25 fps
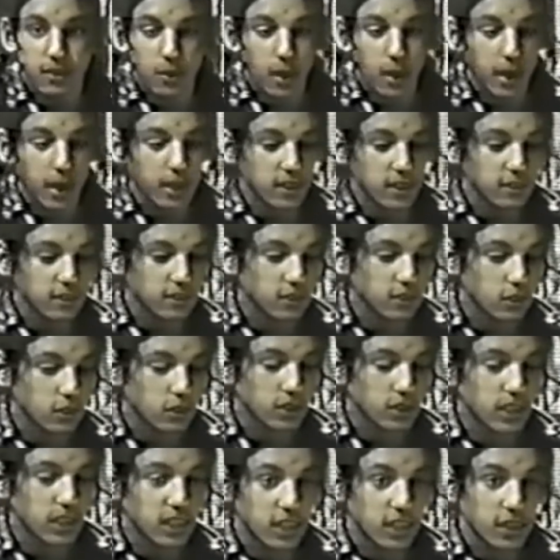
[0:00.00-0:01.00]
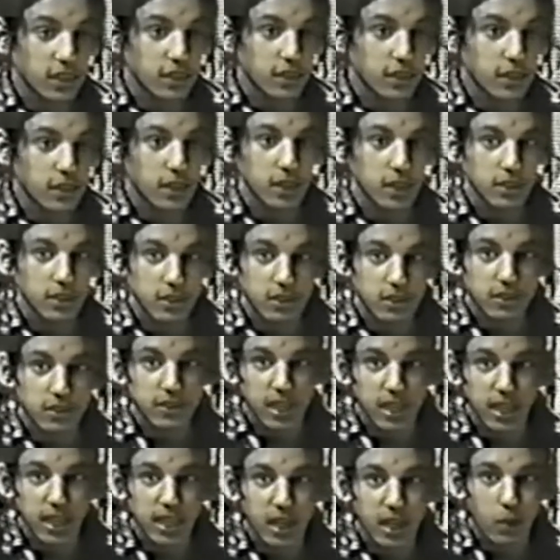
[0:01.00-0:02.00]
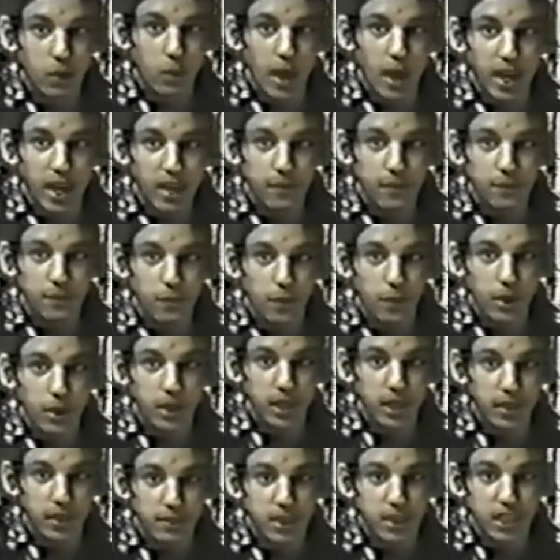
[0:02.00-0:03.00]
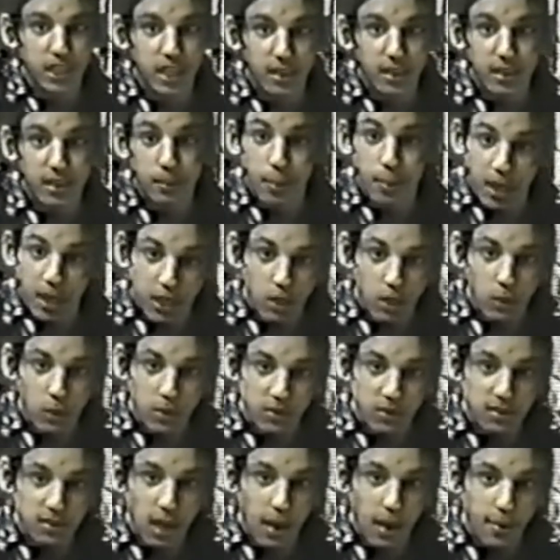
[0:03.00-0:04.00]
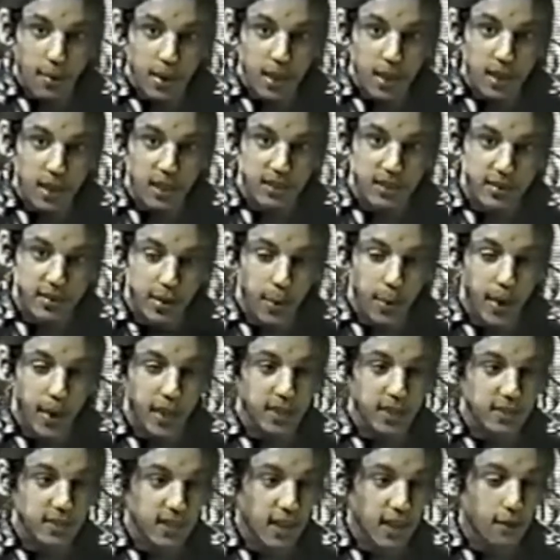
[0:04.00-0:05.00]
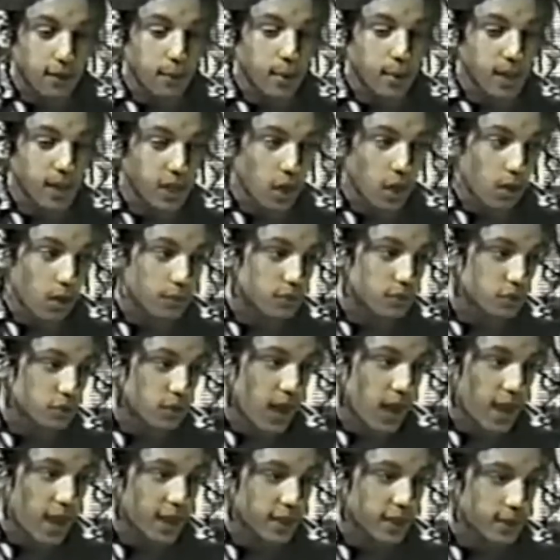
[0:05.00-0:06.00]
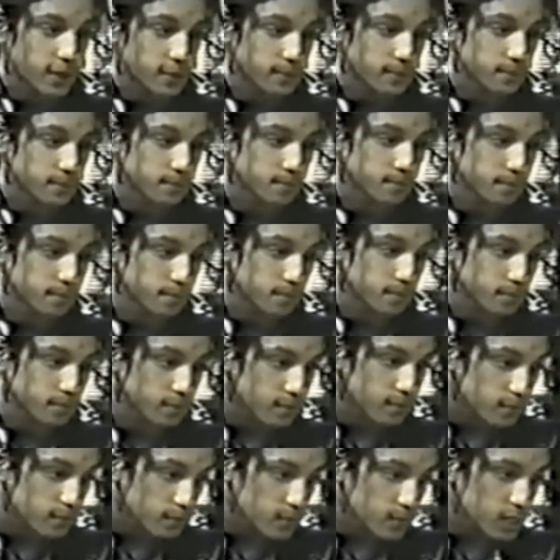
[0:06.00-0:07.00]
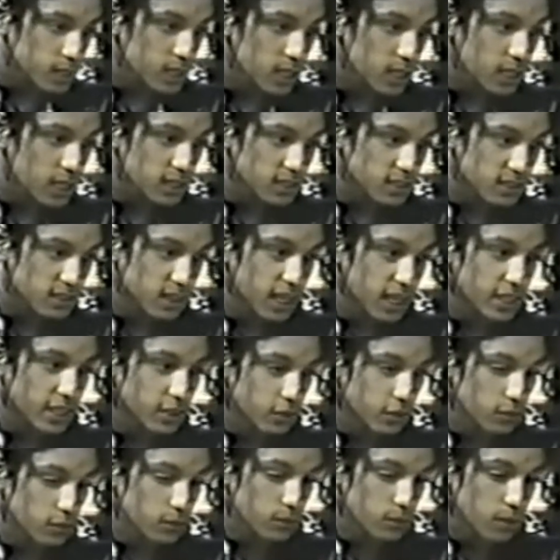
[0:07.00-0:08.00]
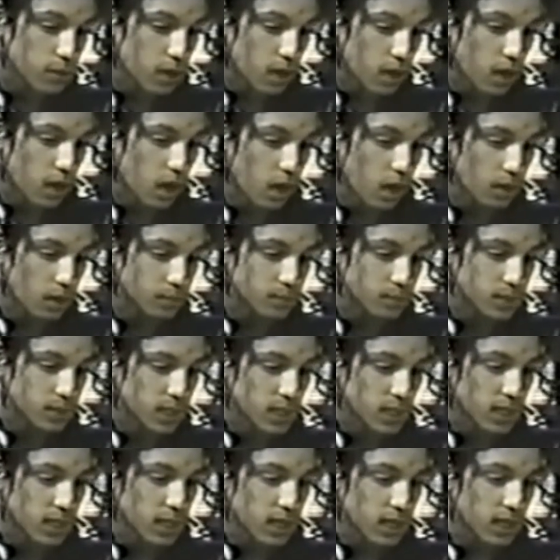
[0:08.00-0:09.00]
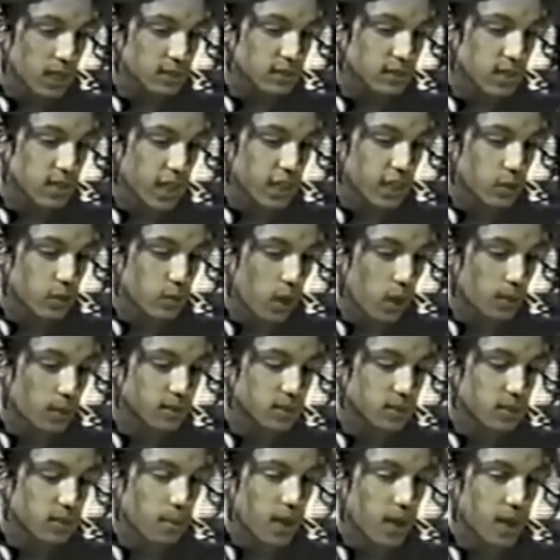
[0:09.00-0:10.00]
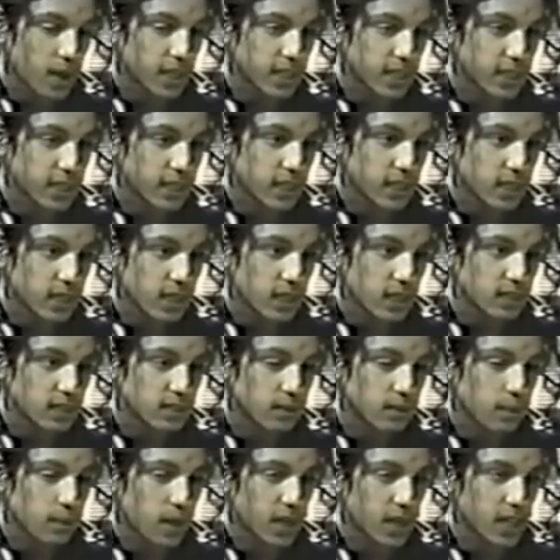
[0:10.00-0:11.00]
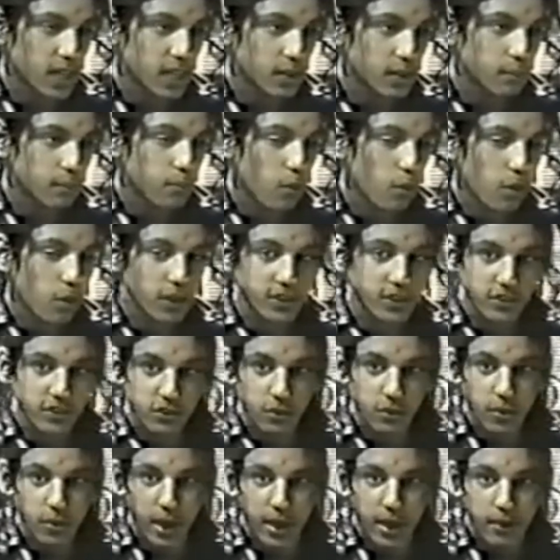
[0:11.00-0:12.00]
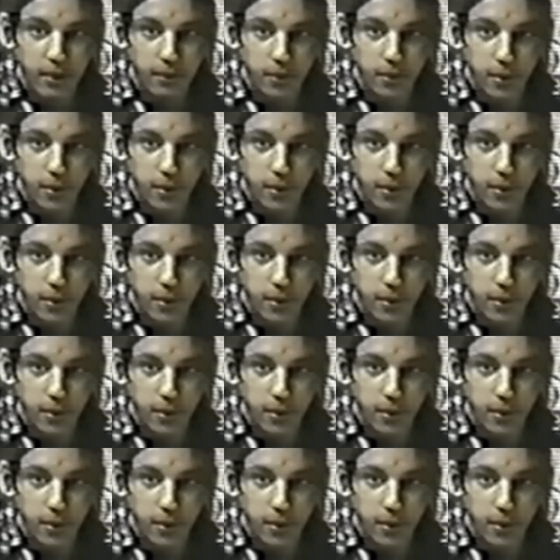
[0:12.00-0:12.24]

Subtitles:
All right, because they're not just sitting there waiting for you and everything. You have to make new ones up so that we can set everybody off track. It's like you rob somebody important's grave.